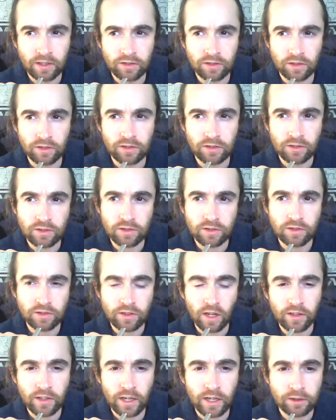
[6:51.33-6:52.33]
Just as the
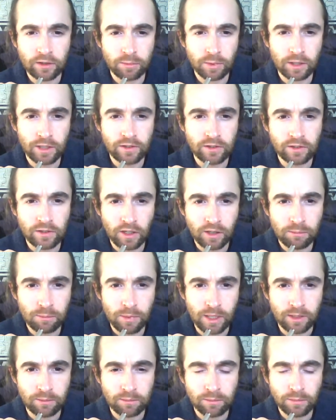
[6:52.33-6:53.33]
sun has many
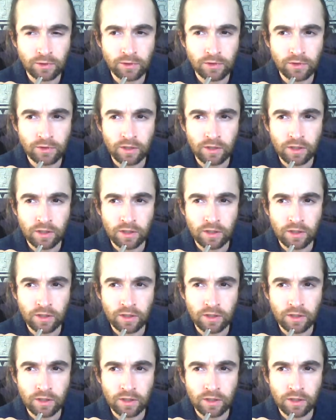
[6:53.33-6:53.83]
sunbeams,